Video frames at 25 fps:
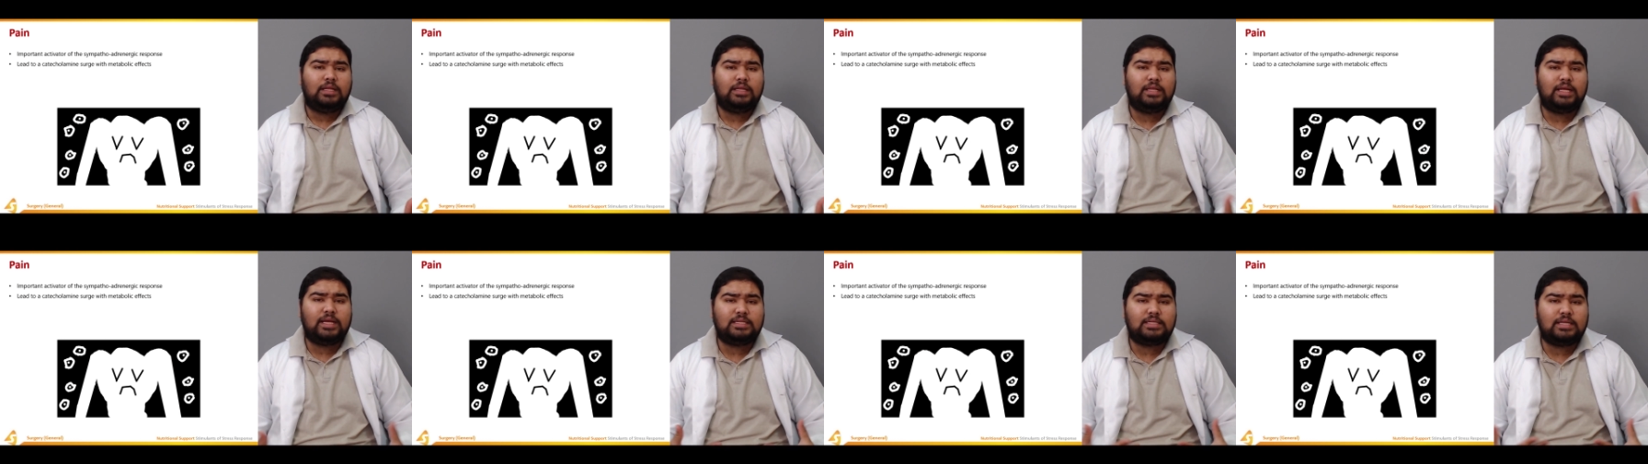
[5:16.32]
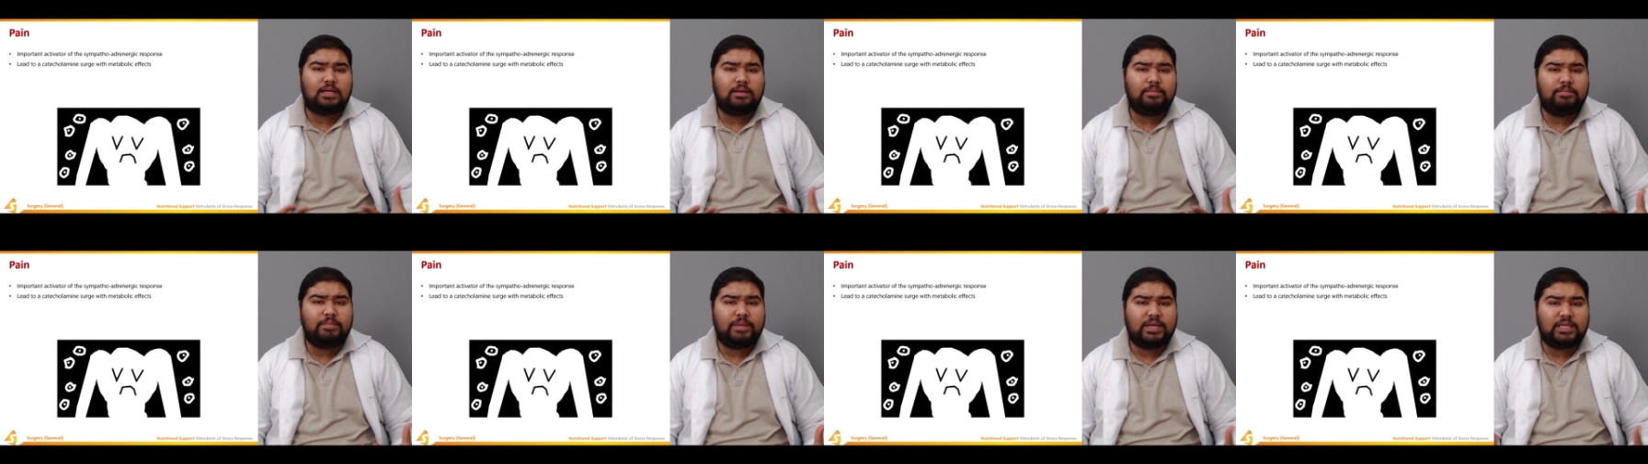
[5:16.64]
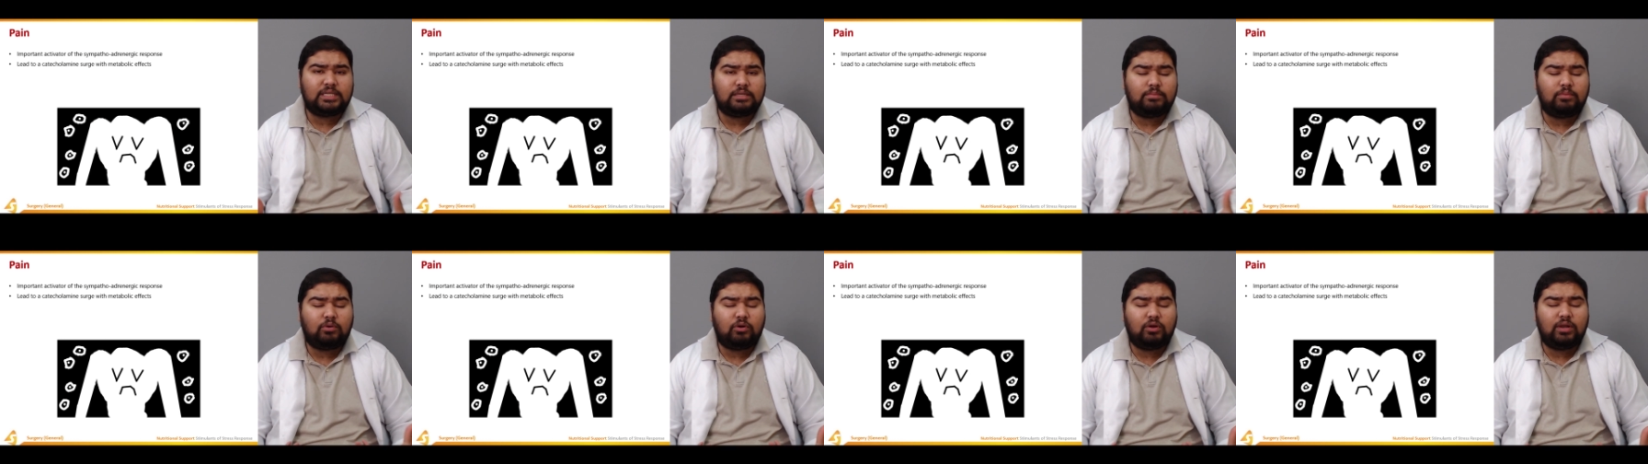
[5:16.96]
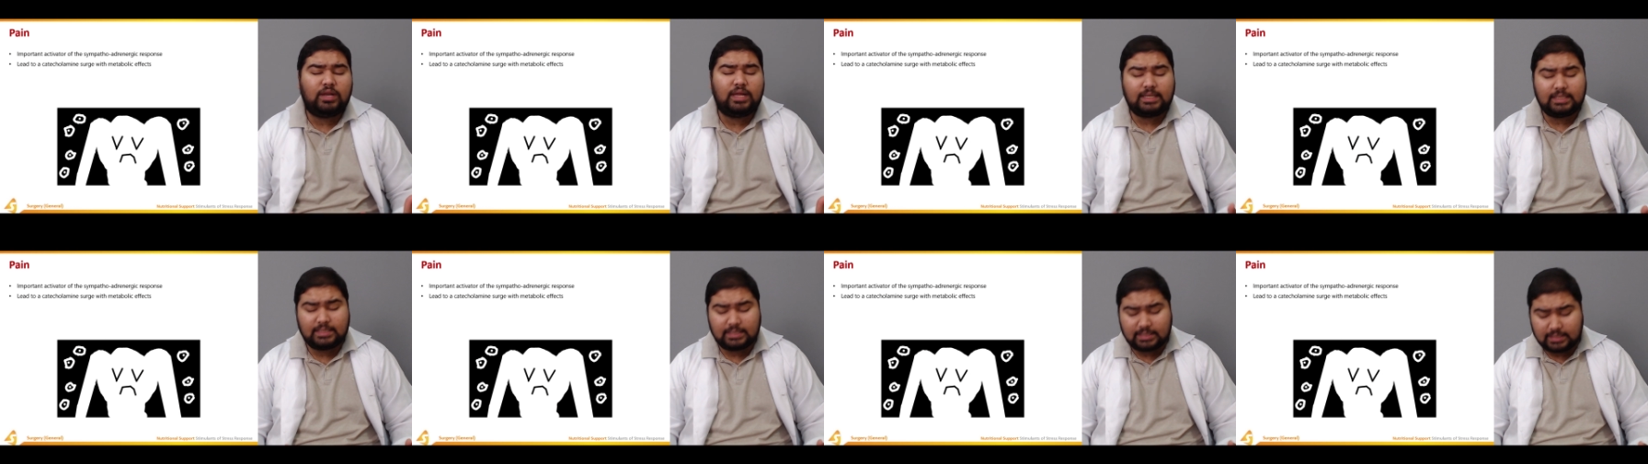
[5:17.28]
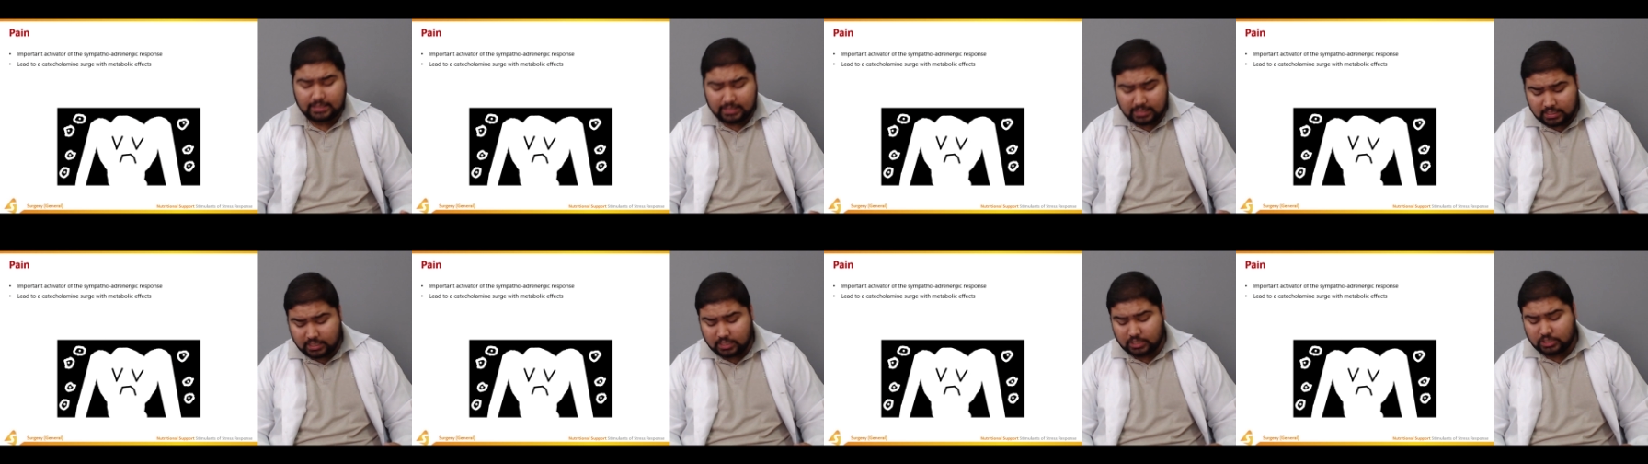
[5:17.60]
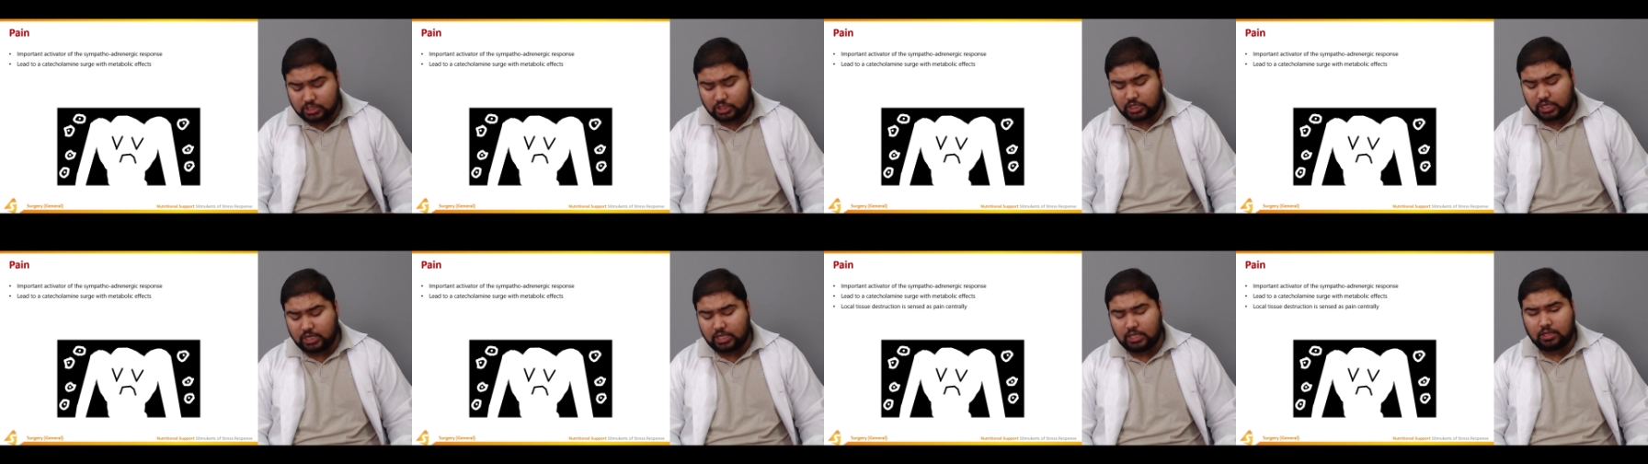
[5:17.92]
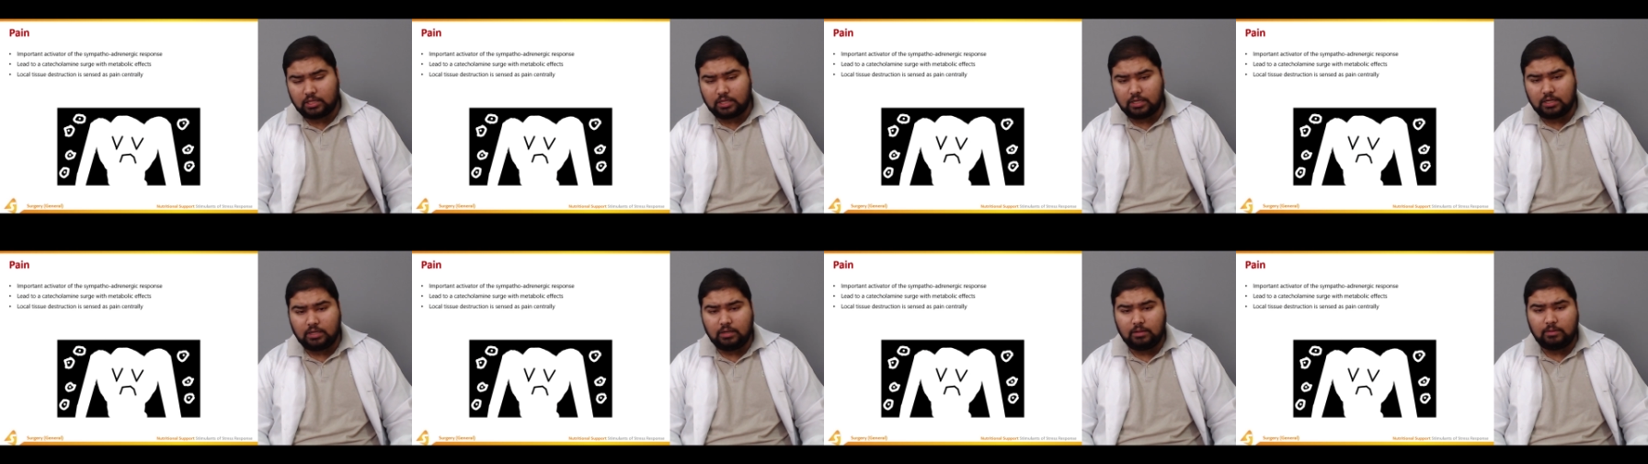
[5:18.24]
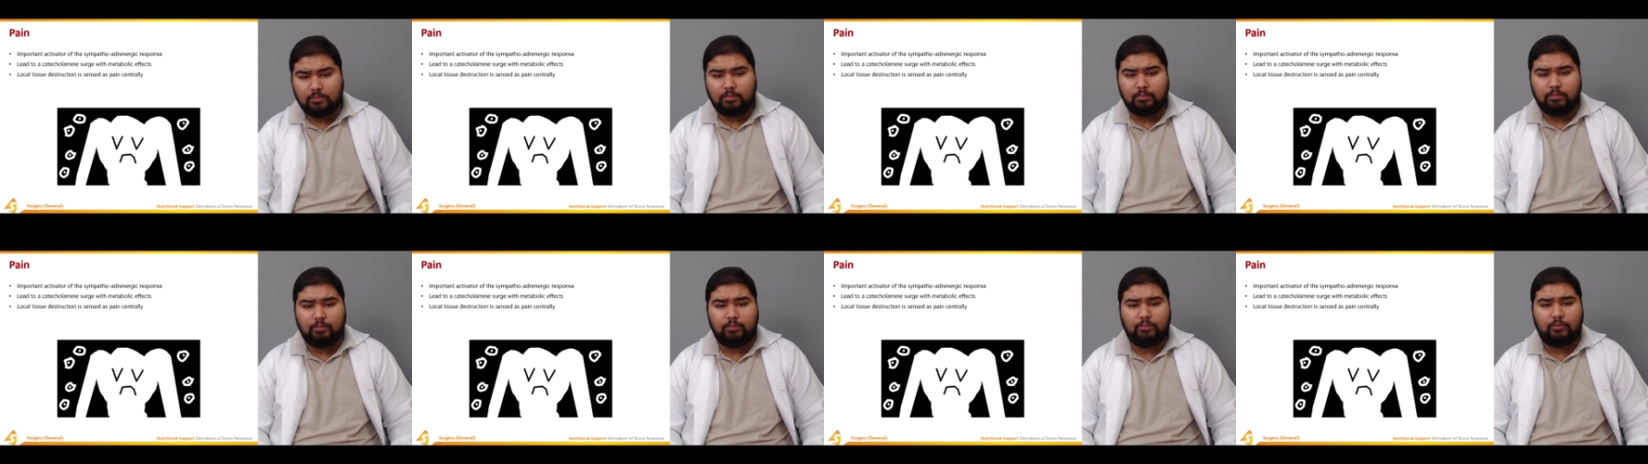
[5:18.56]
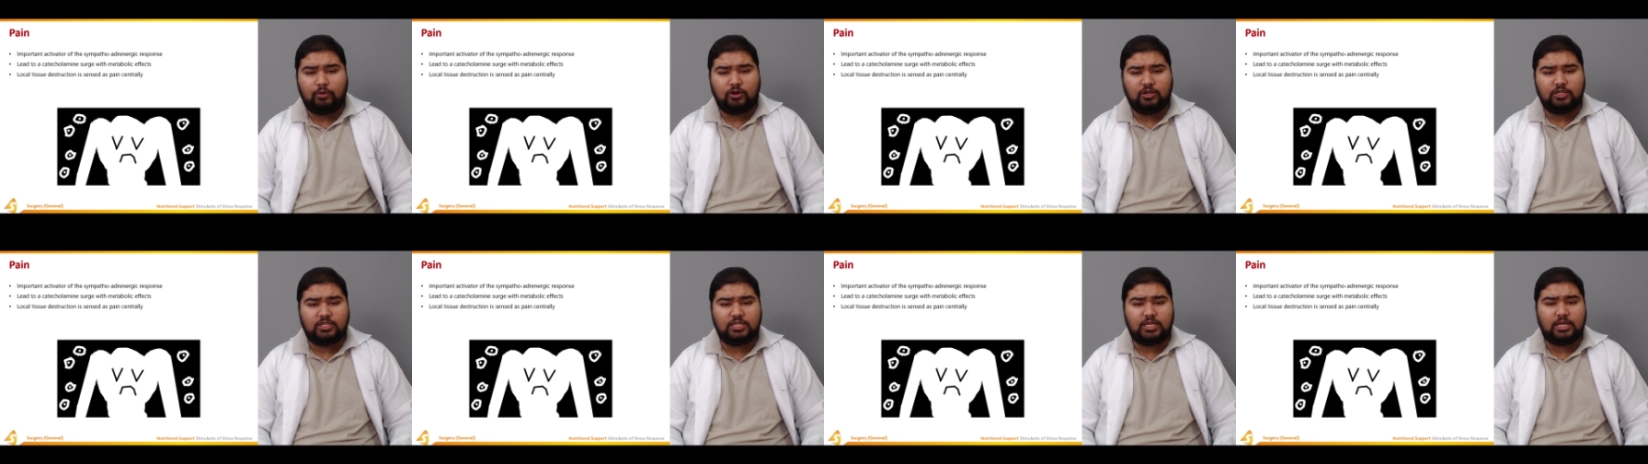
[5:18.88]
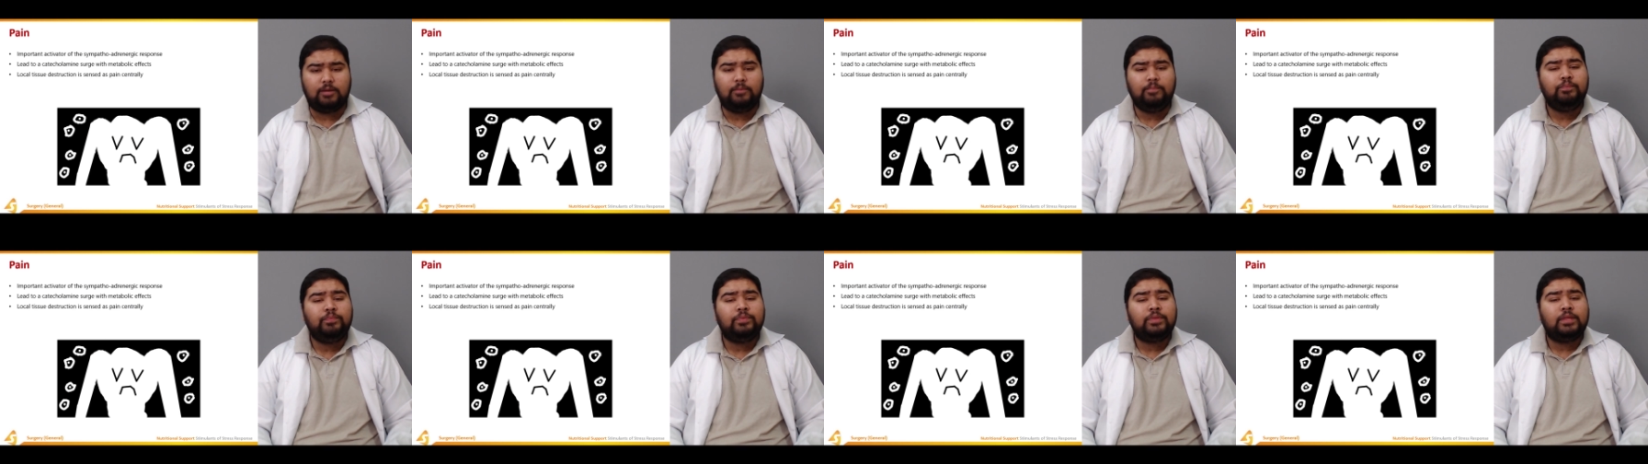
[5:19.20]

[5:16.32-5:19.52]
there's a metabolic surge in the body.